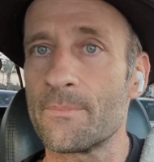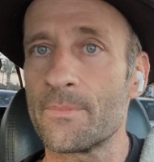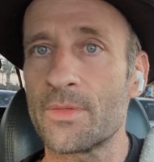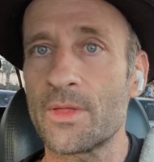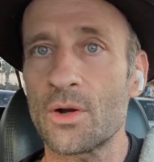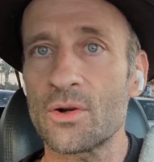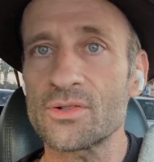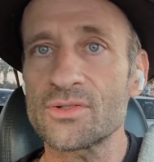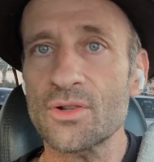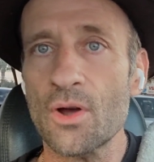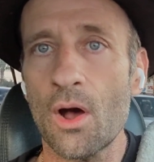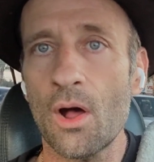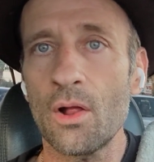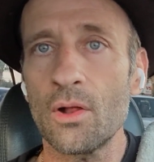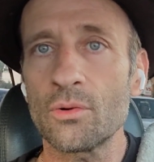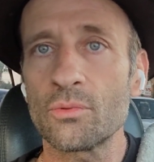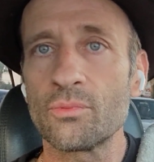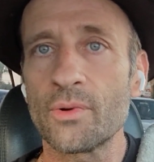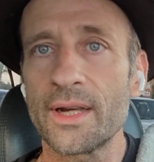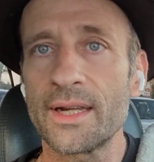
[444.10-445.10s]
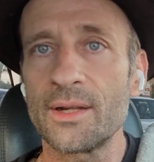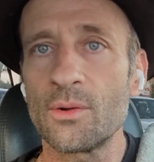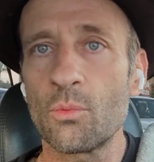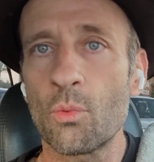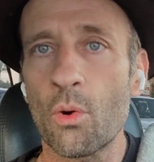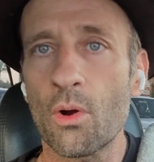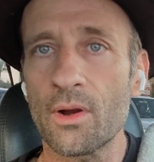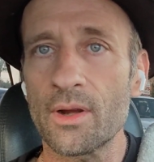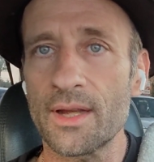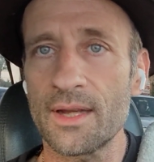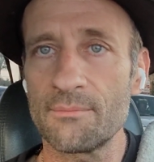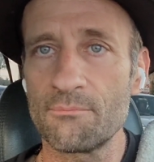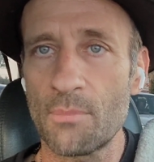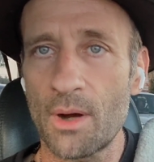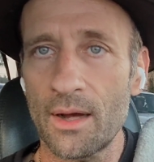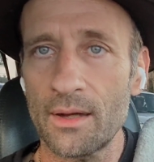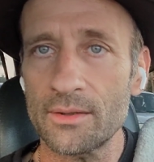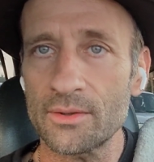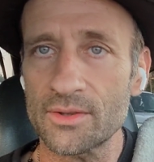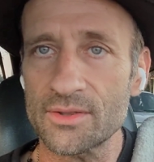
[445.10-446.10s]
there's already working
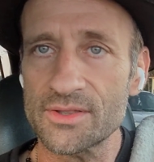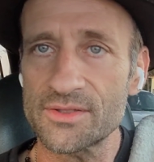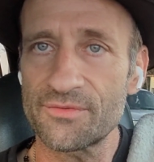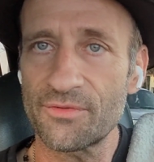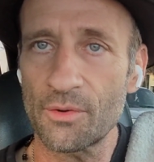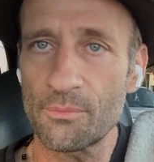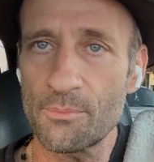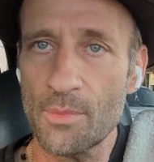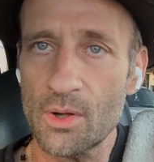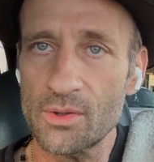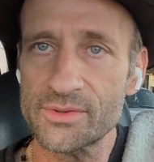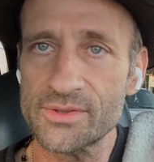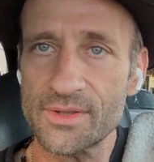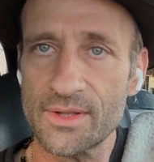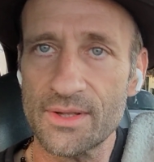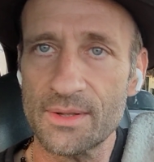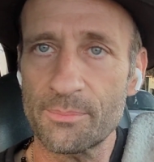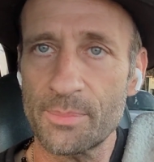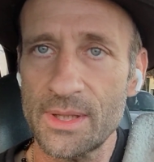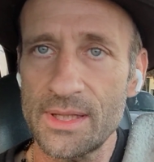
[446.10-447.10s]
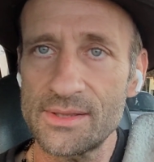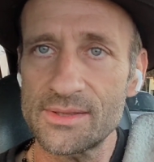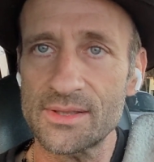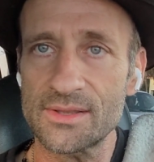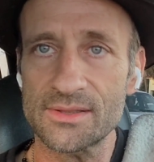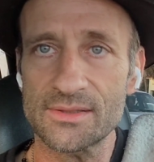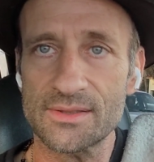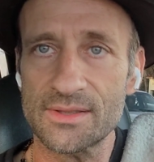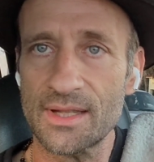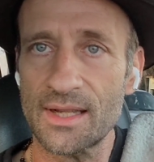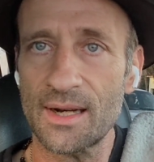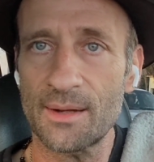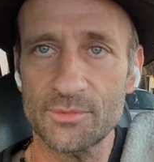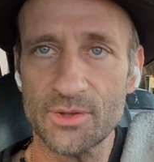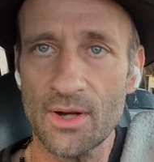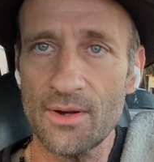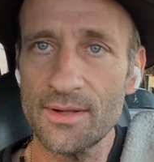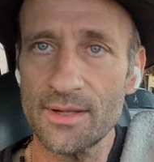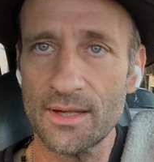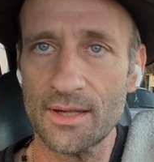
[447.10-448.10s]
models for most of the pieces that I'm
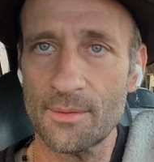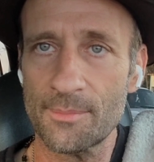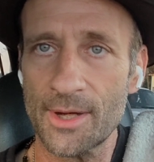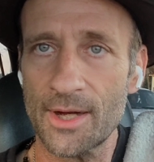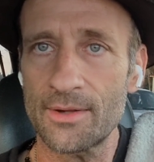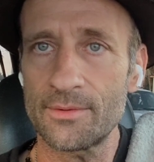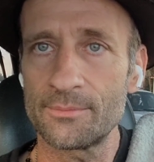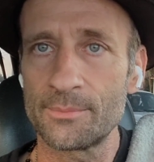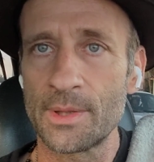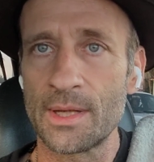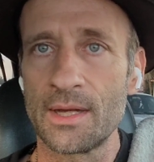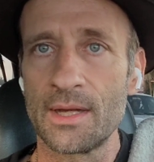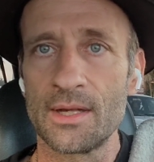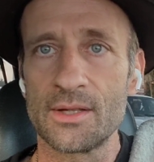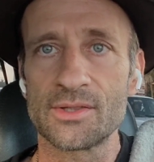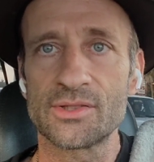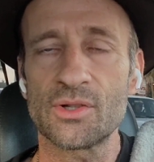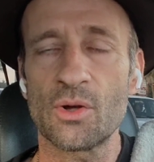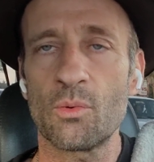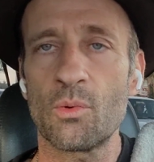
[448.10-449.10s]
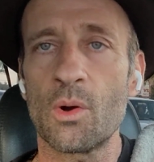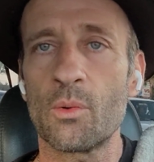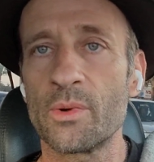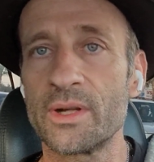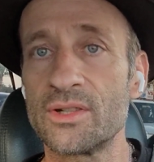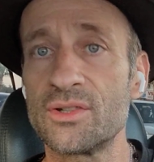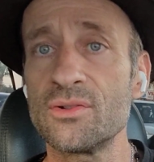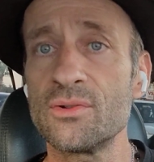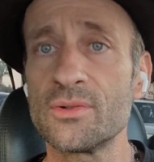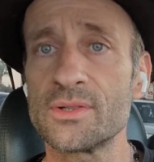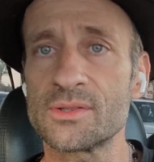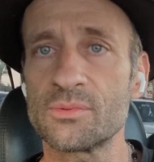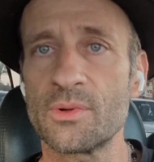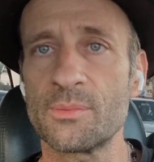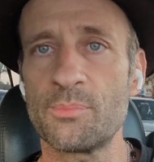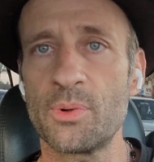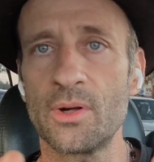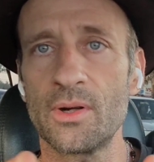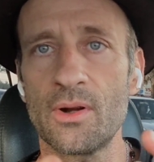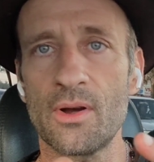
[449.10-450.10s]
talking about. So what we do is we
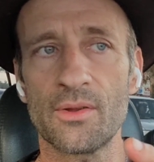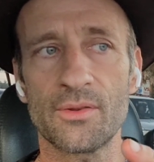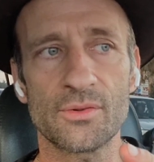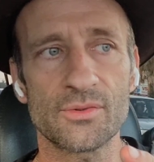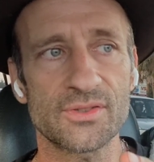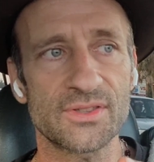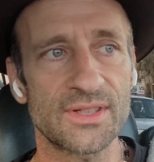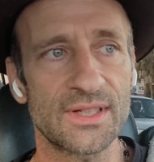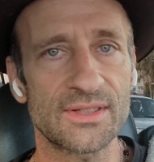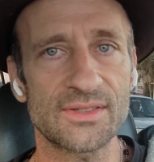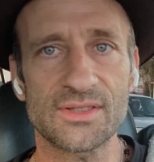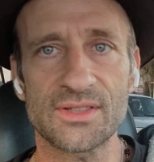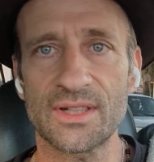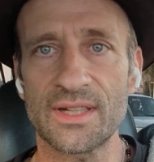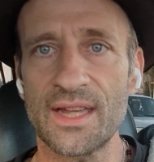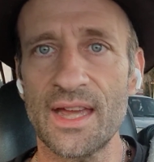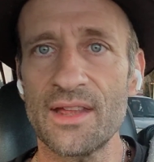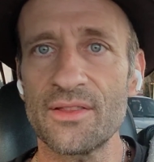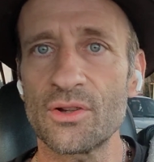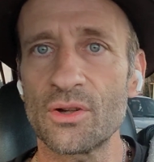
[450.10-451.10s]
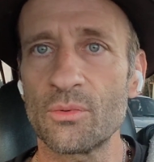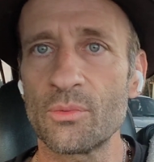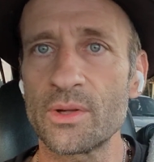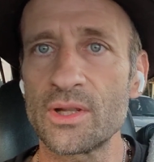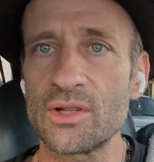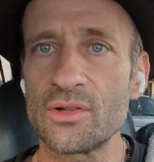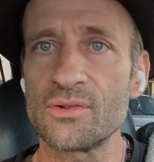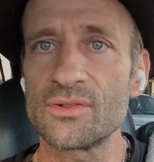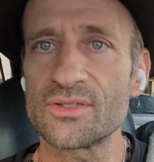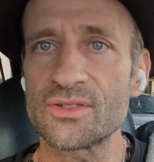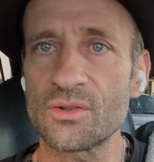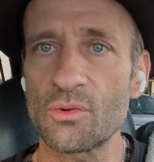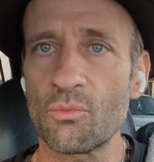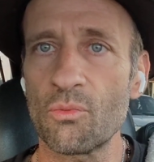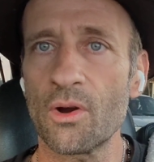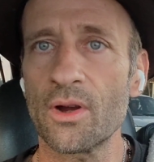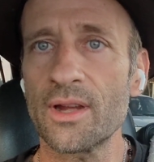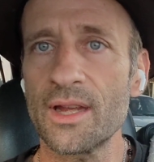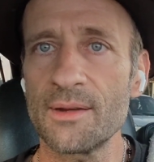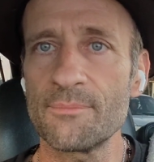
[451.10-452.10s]
put all those things together. We use the
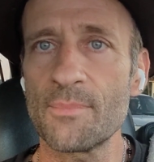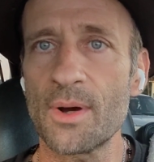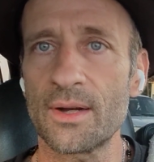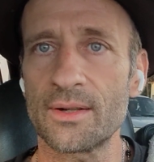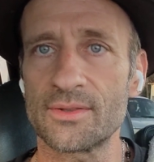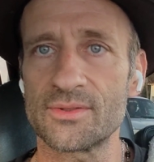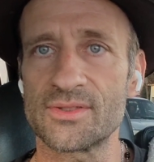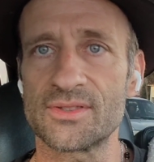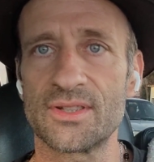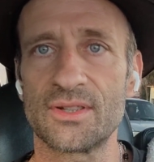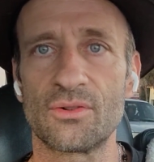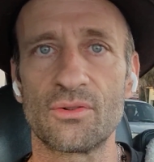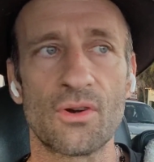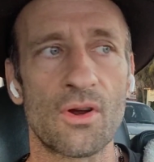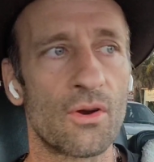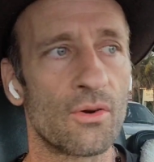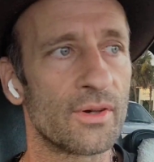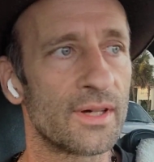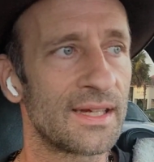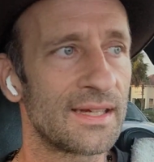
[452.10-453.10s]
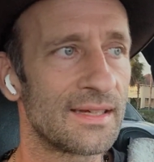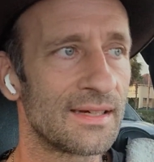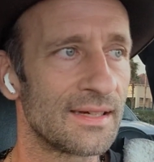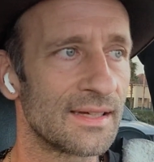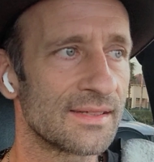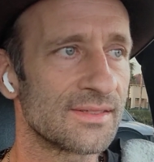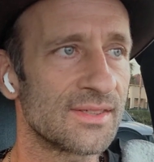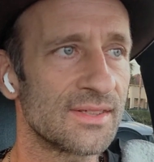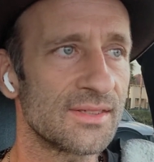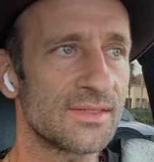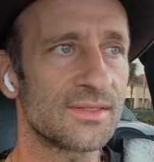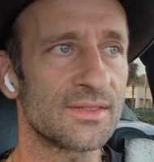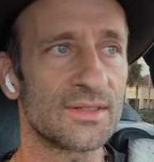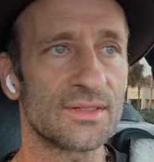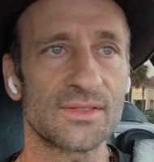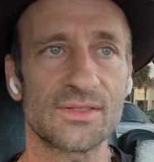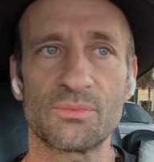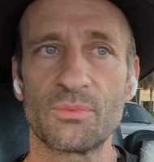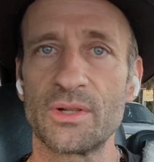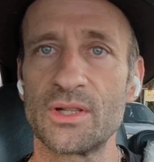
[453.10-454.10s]
working models that are already in
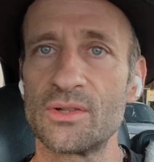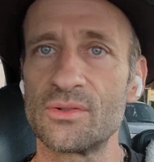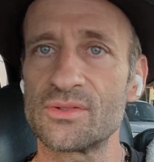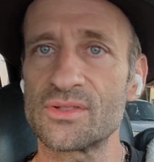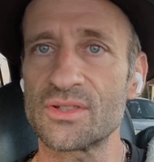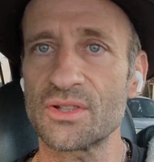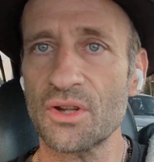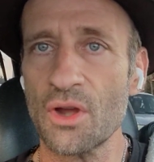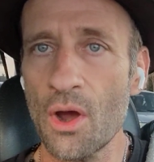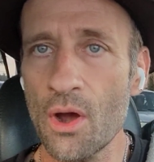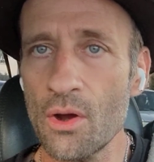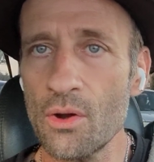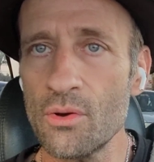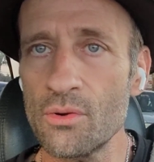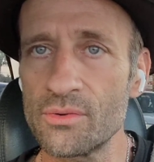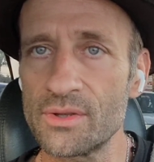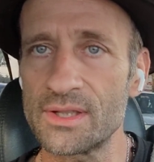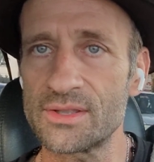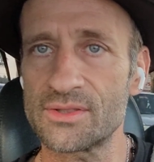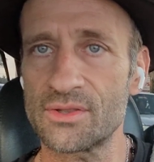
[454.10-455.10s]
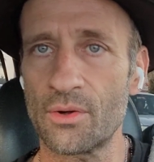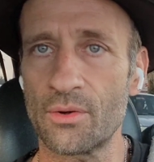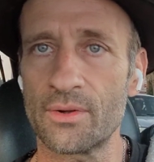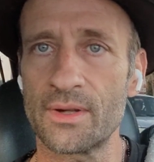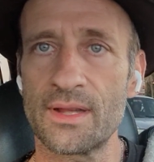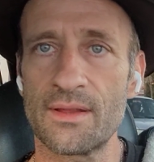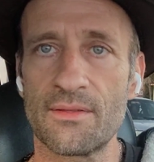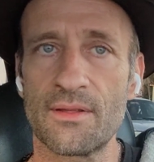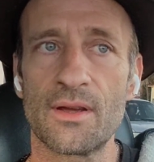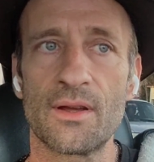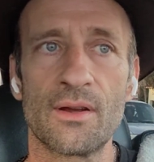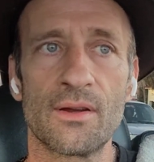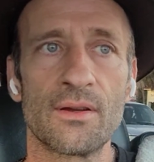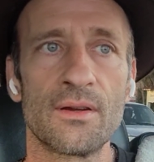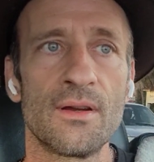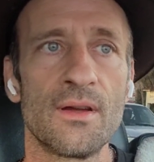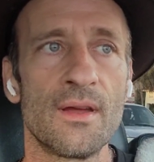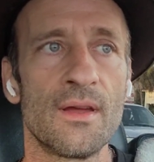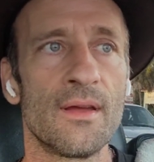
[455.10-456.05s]
existence. We use the code that's already there